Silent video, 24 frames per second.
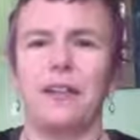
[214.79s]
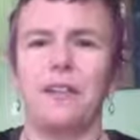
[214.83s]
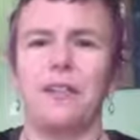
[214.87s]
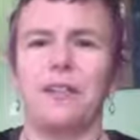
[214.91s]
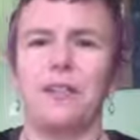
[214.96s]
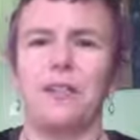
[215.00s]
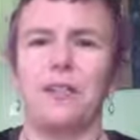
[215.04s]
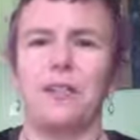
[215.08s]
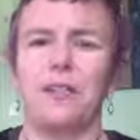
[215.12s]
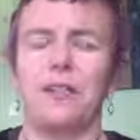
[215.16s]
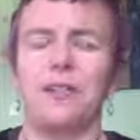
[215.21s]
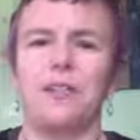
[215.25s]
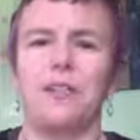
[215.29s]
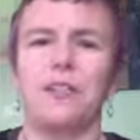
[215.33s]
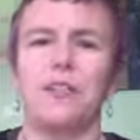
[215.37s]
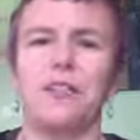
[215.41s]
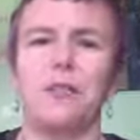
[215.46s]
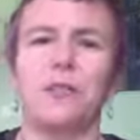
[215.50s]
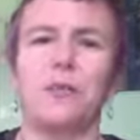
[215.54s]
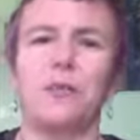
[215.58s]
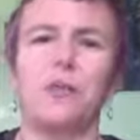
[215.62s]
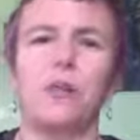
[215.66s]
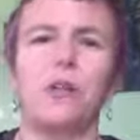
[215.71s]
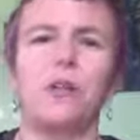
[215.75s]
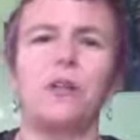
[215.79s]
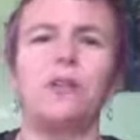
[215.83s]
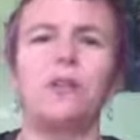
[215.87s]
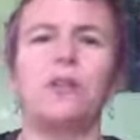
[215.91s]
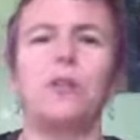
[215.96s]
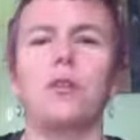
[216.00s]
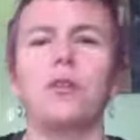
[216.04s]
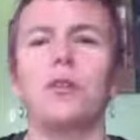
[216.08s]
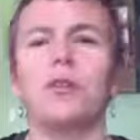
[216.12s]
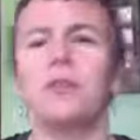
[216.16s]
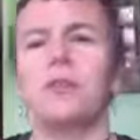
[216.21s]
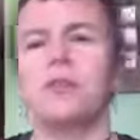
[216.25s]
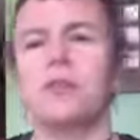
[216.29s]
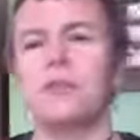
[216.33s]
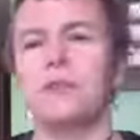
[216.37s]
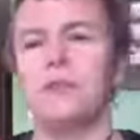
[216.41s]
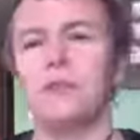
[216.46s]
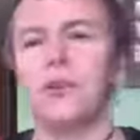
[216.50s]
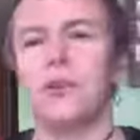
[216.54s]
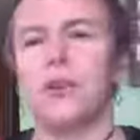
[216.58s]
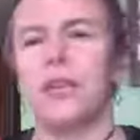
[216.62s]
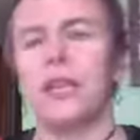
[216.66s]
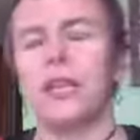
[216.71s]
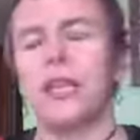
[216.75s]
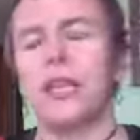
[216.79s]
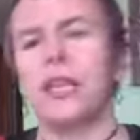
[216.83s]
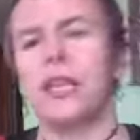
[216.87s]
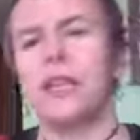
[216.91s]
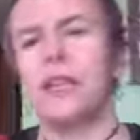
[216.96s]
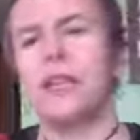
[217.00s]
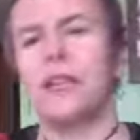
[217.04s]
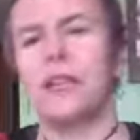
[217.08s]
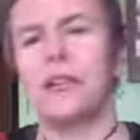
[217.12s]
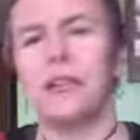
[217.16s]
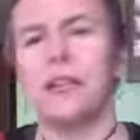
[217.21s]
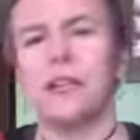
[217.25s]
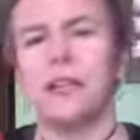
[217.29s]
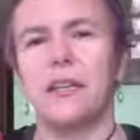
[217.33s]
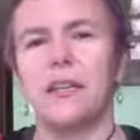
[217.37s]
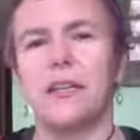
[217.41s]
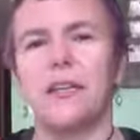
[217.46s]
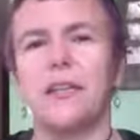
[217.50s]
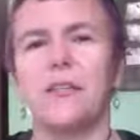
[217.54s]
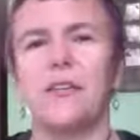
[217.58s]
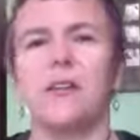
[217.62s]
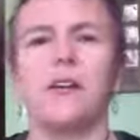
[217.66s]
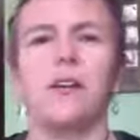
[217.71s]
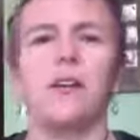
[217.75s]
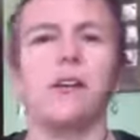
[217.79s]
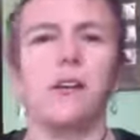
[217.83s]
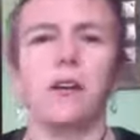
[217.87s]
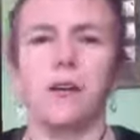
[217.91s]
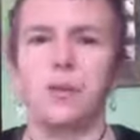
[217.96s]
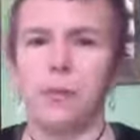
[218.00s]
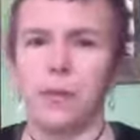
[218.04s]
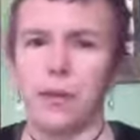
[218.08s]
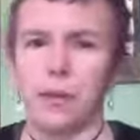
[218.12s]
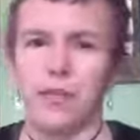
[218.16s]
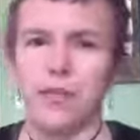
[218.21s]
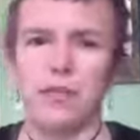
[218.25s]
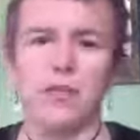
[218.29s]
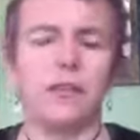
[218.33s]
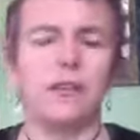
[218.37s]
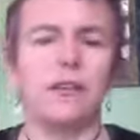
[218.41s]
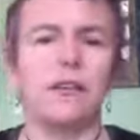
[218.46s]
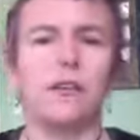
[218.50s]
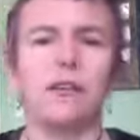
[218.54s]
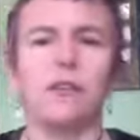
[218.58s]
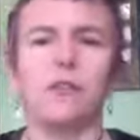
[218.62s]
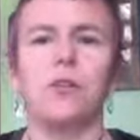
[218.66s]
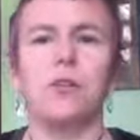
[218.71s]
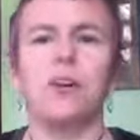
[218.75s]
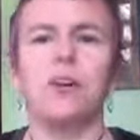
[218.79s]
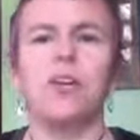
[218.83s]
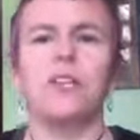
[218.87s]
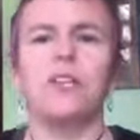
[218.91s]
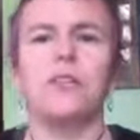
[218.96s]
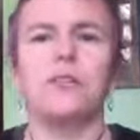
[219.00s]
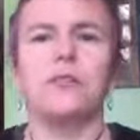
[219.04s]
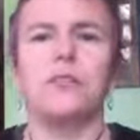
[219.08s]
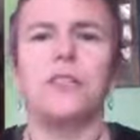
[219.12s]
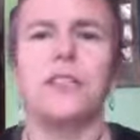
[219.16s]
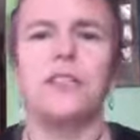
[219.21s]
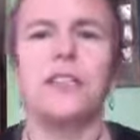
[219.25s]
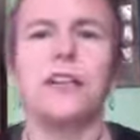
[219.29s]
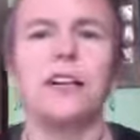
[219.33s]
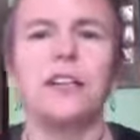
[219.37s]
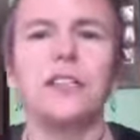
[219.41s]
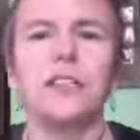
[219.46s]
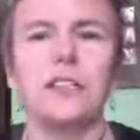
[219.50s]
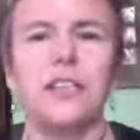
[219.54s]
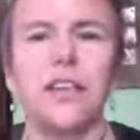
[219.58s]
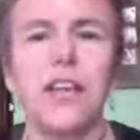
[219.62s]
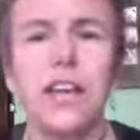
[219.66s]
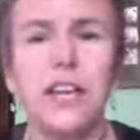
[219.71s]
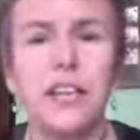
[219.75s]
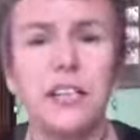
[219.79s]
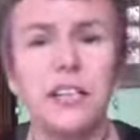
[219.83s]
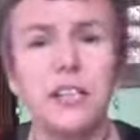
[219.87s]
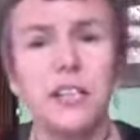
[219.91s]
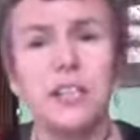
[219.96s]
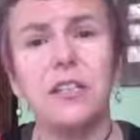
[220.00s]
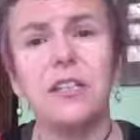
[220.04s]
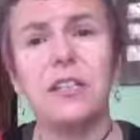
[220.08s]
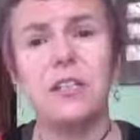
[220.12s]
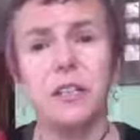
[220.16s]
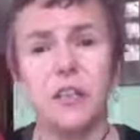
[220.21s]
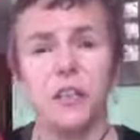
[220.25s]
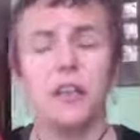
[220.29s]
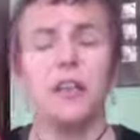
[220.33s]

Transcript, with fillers: You need support for the liver and the kidneys are, are basically our organs of detoxification.